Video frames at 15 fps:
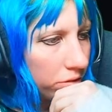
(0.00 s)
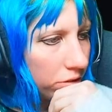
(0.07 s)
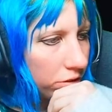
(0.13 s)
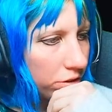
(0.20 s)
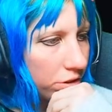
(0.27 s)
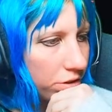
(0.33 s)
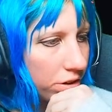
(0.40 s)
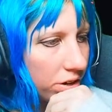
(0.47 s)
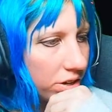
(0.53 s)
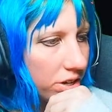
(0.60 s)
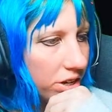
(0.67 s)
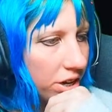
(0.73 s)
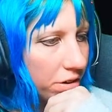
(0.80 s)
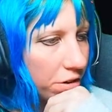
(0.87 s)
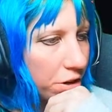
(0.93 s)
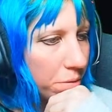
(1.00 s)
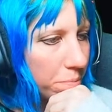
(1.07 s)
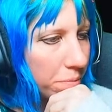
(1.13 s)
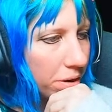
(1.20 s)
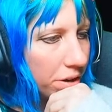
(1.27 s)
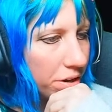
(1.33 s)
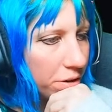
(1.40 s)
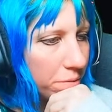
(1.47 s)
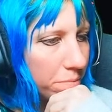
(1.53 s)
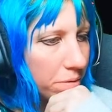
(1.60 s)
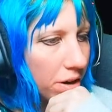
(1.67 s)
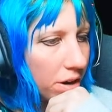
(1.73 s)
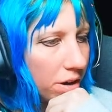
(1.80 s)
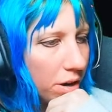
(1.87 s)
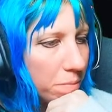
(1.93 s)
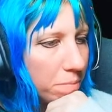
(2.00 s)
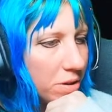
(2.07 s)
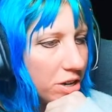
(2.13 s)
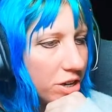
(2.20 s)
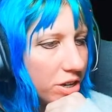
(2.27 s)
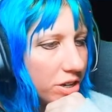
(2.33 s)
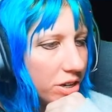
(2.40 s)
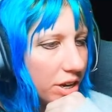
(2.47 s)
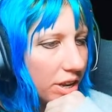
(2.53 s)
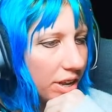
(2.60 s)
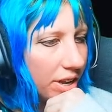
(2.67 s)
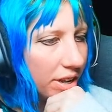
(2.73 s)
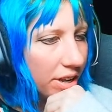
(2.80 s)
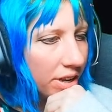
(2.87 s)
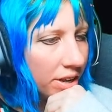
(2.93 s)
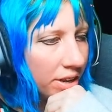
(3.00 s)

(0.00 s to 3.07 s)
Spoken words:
I was trying to tell you, but I missed it.